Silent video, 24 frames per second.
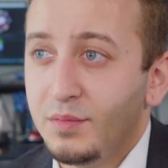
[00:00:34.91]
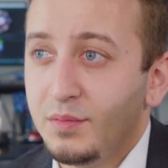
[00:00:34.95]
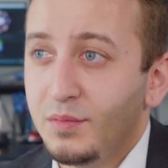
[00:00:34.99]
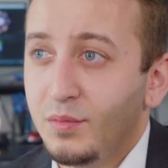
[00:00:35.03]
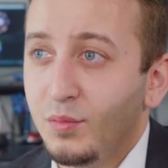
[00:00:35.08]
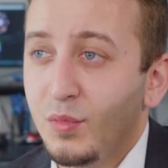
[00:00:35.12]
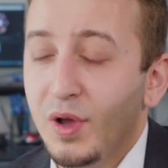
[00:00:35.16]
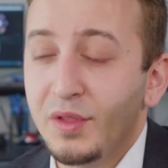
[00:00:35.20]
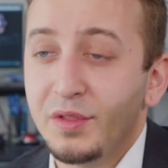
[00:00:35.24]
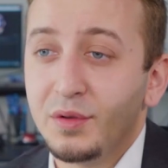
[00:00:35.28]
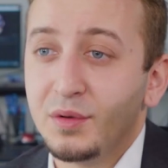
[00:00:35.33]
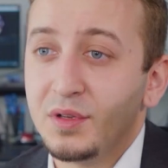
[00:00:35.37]

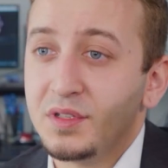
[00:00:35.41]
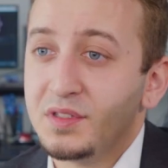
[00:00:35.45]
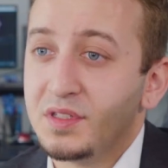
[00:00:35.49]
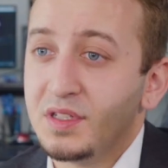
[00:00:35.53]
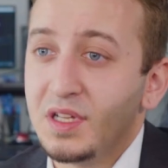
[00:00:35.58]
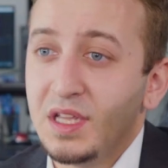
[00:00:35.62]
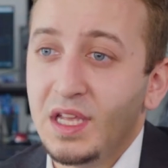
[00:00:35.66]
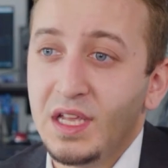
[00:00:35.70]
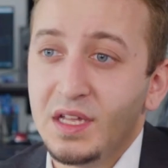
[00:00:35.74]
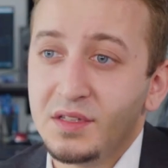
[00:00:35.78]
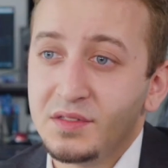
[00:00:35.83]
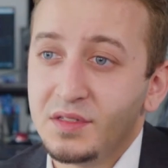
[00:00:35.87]
whether it's
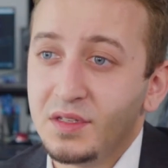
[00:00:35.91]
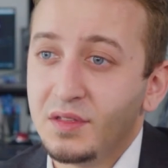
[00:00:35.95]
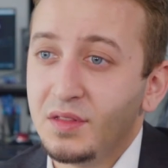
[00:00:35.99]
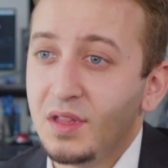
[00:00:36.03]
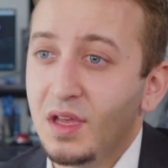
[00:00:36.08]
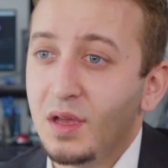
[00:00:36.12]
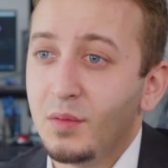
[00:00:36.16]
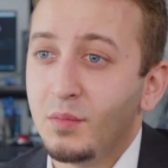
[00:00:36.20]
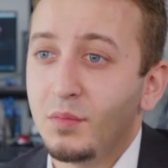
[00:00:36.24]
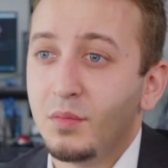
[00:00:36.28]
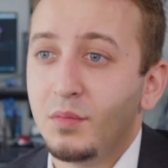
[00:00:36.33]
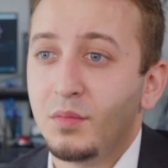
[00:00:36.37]
enhancing
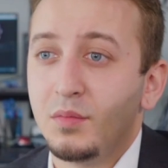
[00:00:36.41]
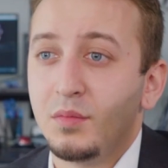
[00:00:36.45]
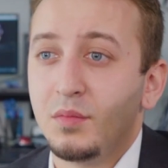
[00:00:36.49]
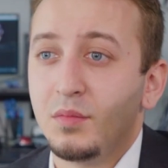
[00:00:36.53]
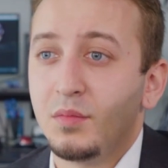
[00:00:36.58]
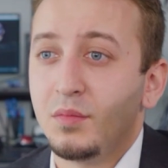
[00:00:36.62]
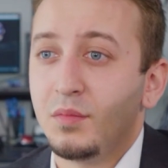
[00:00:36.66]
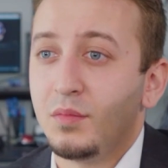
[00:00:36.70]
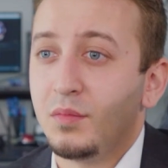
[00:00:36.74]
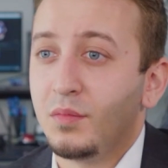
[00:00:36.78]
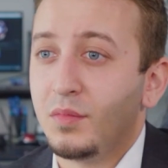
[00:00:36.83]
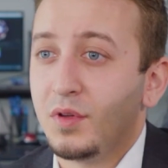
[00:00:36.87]
them,
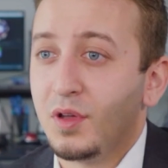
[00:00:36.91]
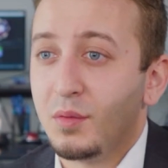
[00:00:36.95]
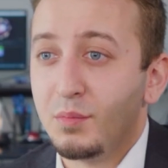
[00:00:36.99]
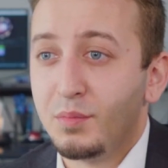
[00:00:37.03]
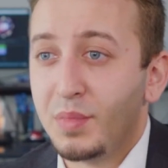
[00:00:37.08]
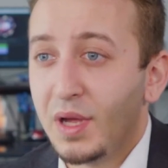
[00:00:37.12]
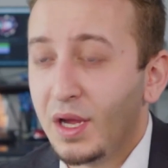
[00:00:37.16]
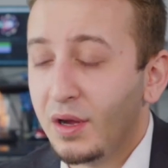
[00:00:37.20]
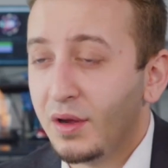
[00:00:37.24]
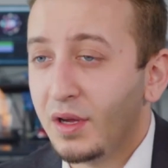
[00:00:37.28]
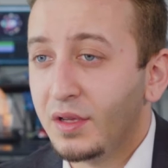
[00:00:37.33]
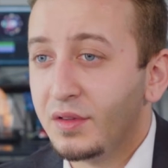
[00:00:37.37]

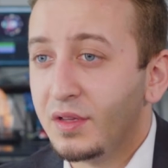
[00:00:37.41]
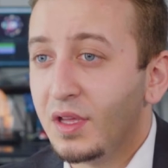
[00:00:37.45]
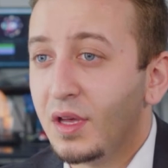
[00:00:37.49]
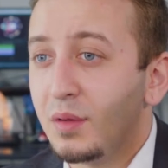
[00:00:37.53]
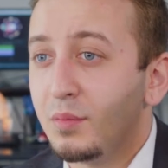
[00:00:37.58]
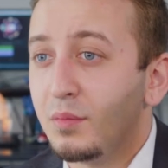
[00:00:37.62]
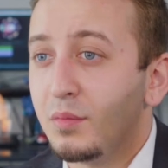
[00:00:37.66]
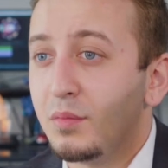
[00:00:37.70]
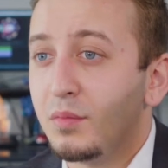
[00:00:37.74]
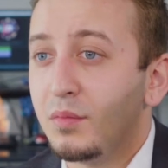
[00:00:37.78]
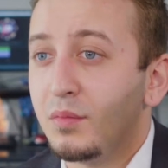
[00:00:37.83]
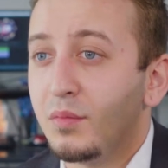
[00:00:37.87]
comparing
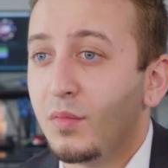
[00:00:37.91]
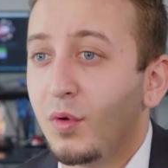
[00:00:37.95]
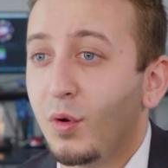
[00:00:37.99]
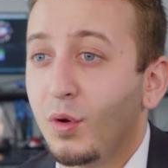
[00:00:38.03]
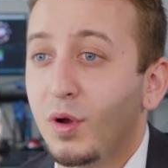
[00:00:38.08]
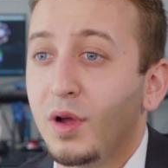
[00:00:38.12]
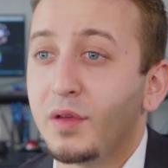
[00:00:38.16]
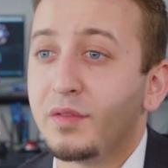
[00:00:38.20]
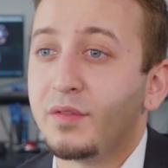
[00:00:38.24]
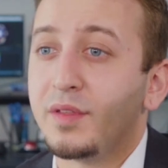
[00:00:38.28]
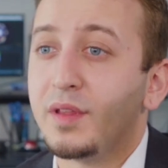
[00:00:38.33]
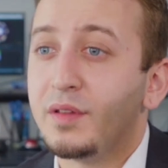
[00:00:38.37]
them,
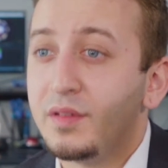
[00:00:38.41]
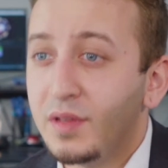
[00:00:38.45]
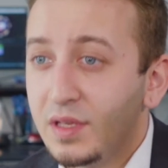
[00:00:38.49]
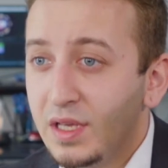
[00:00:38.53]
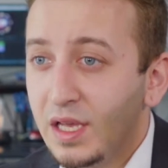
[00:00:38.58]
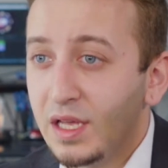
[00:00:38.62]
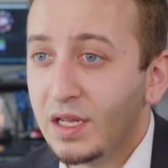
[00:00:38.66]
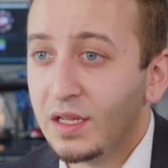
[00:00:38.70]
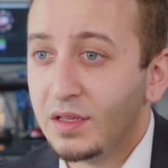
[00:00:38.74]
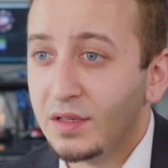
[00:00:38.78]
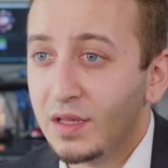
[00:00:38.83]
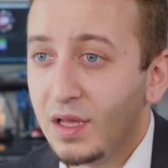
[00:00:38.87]
or
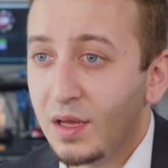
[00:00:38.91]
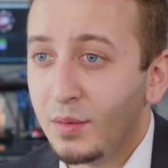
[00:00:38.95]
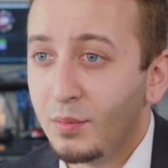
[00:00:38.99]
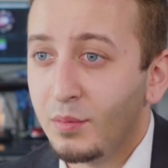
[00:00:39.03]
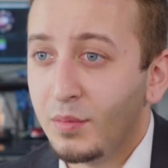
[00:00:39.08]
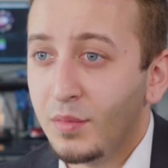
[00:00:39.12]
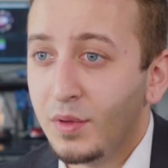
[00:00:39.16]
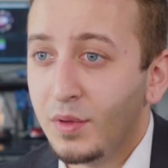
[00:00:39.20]
authenticating them.